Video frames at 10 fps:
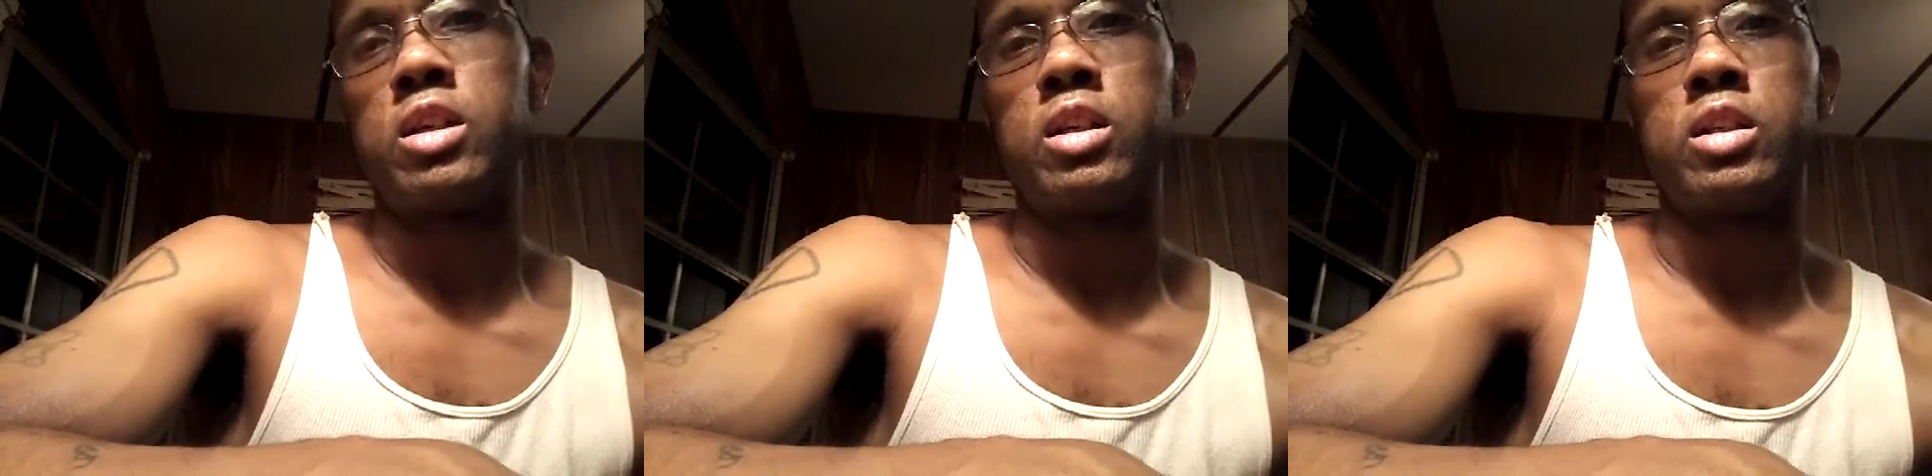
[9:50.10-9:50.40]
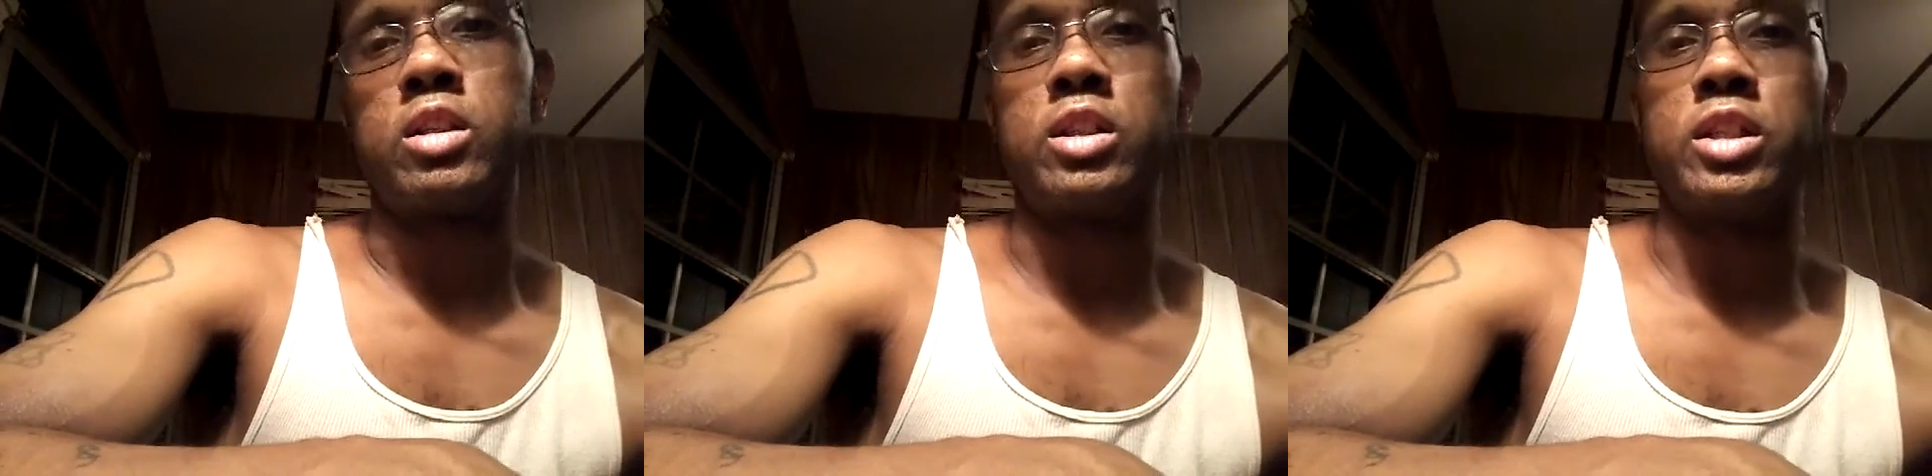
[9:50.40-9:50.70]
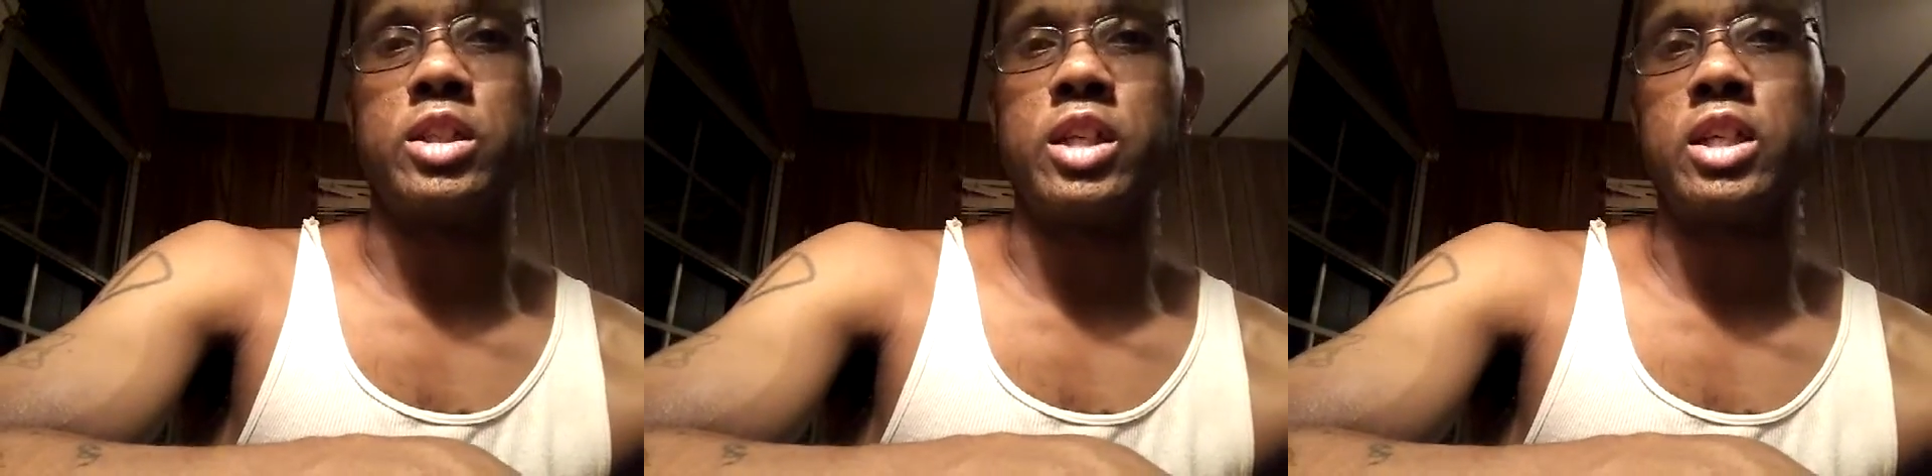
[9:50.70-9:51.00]

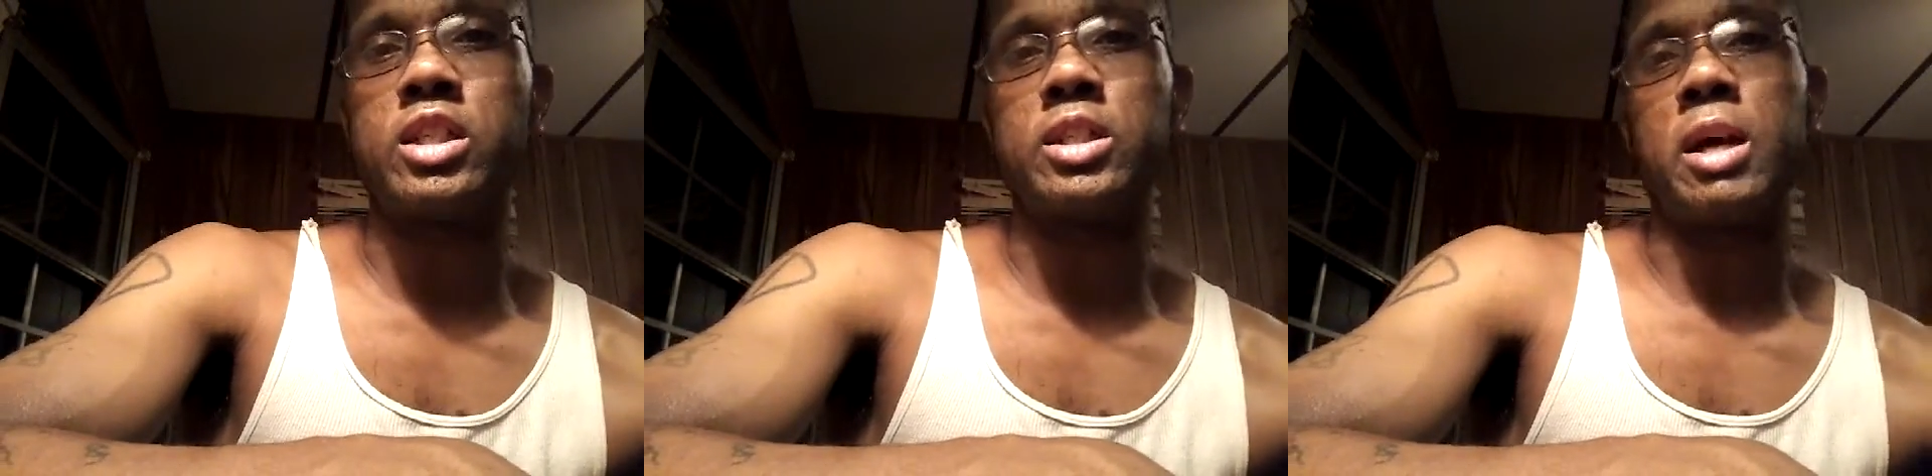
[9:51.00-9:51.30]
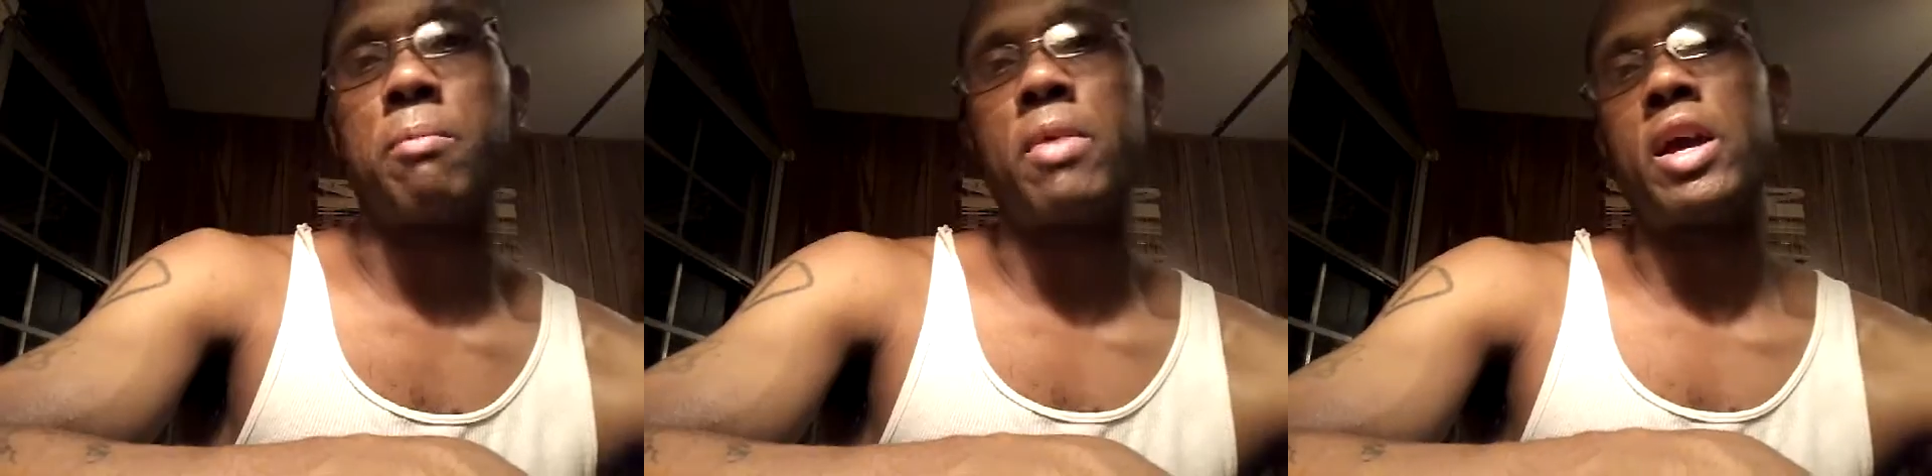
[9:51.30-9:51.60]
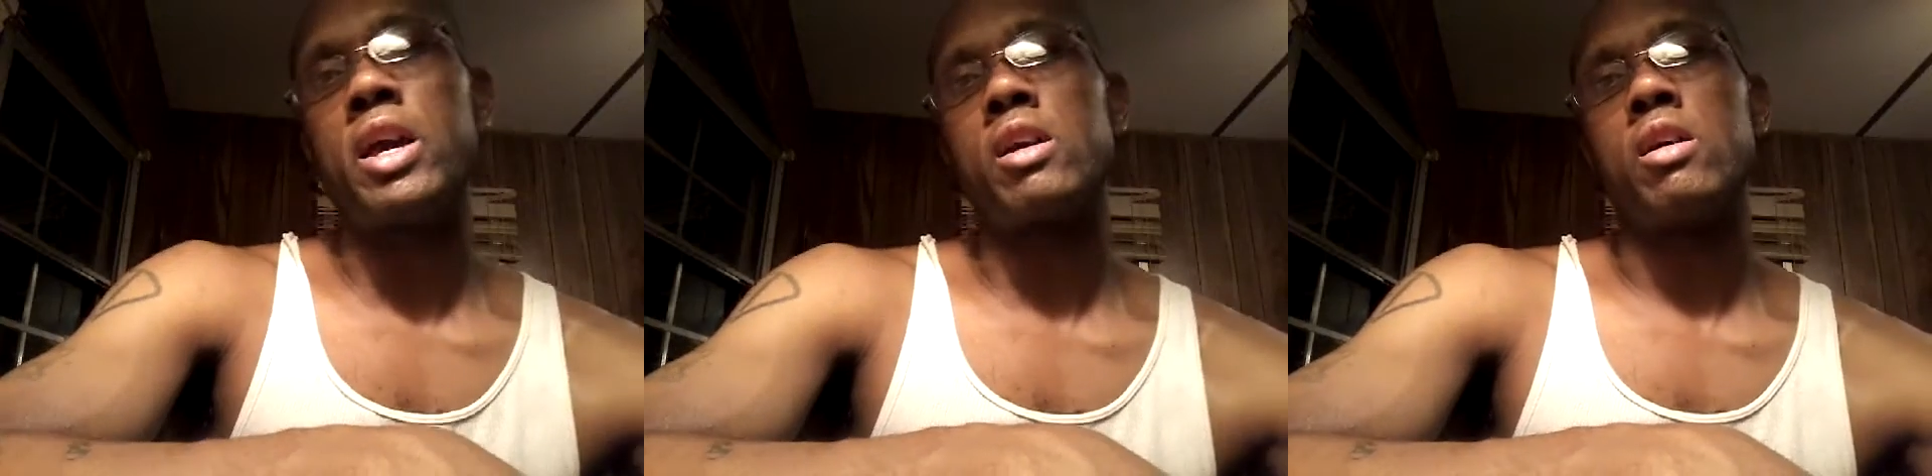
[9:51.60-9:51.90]
suggestions I
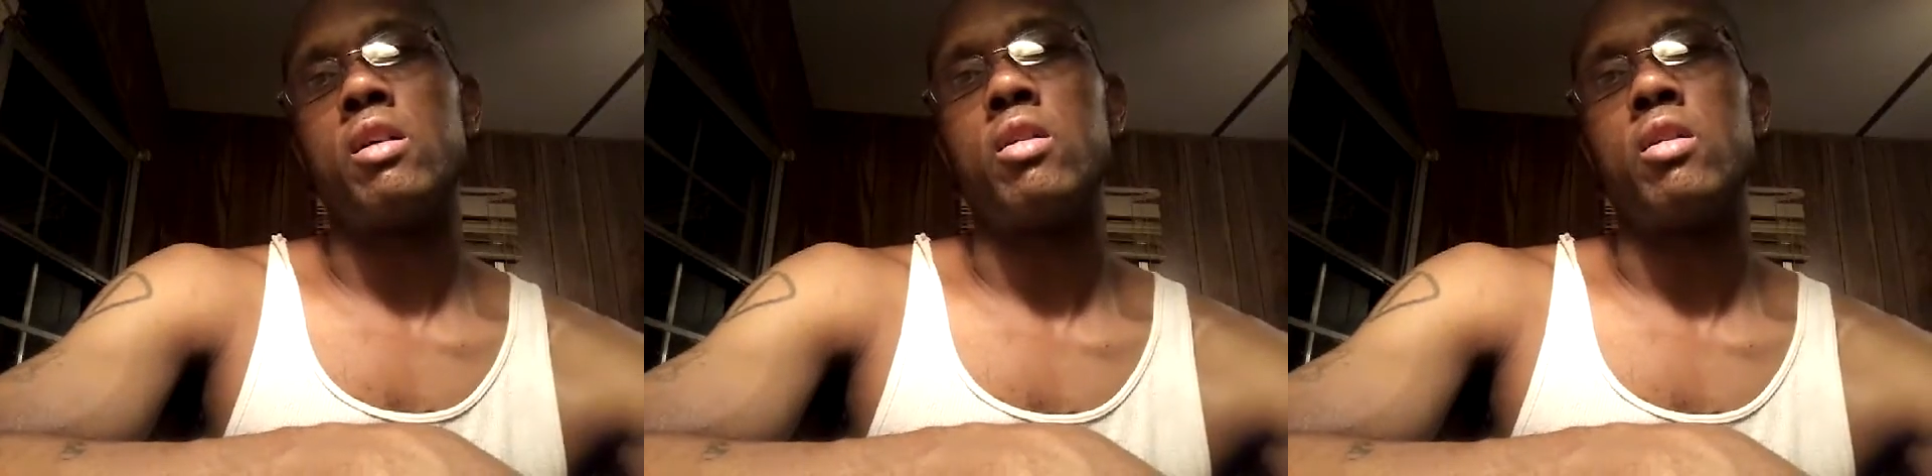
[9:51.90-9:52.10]
make,